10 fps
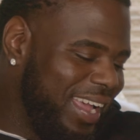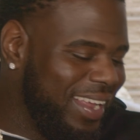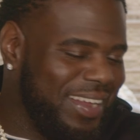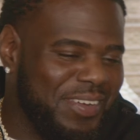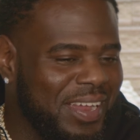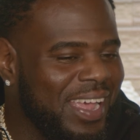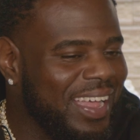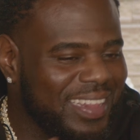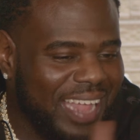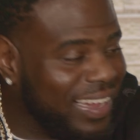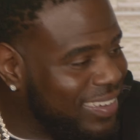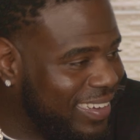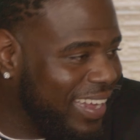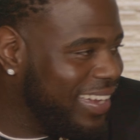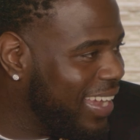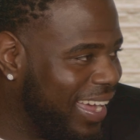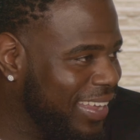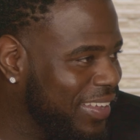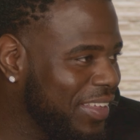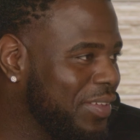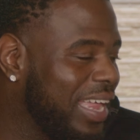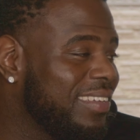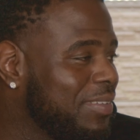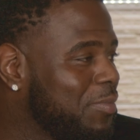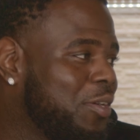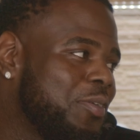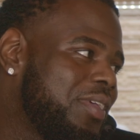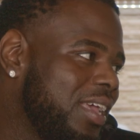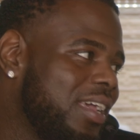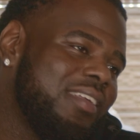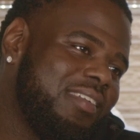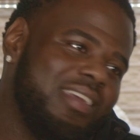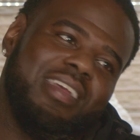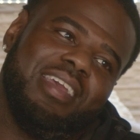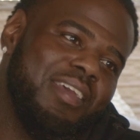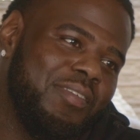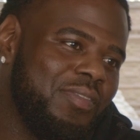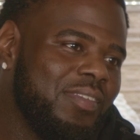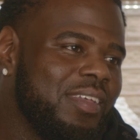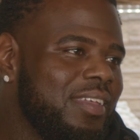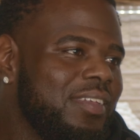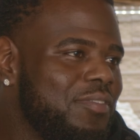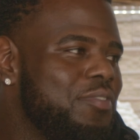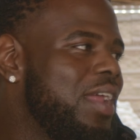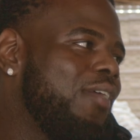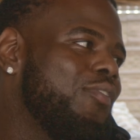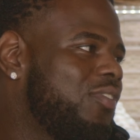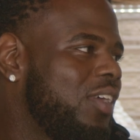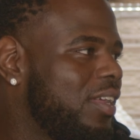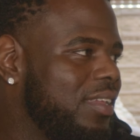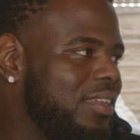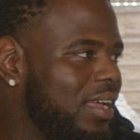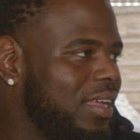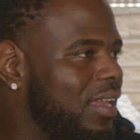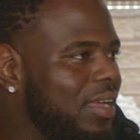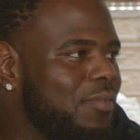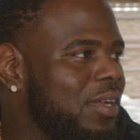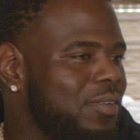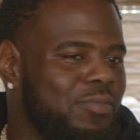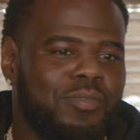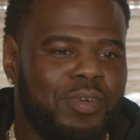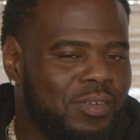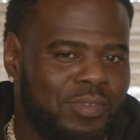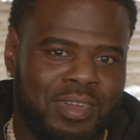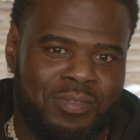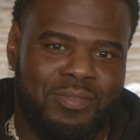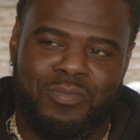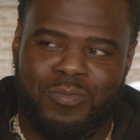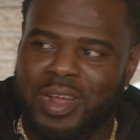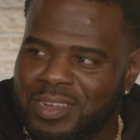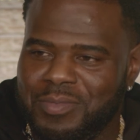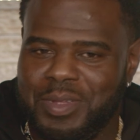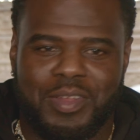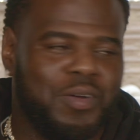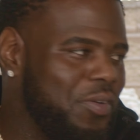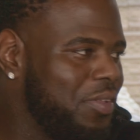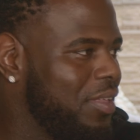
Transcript: ain't that shit. Like that's some little kid shit. If you're not gonna suck the dick, like what what what what is we doing?